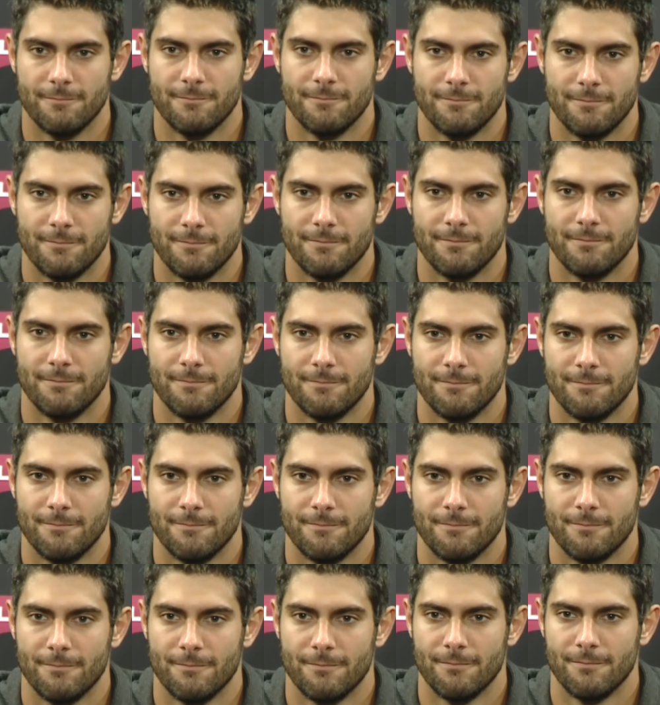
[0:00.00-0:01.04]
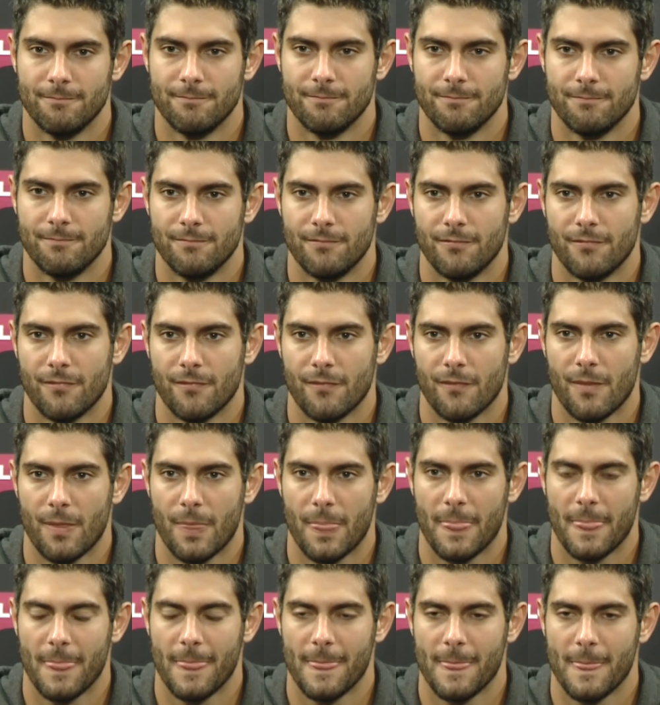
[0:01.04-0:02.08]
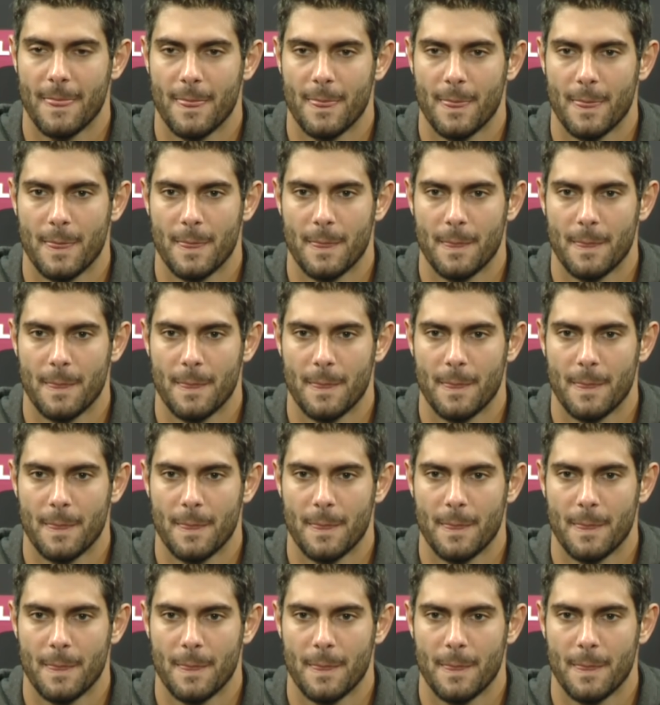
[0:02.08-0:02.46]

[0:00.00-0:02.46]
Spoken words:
No one is speaking in this clip.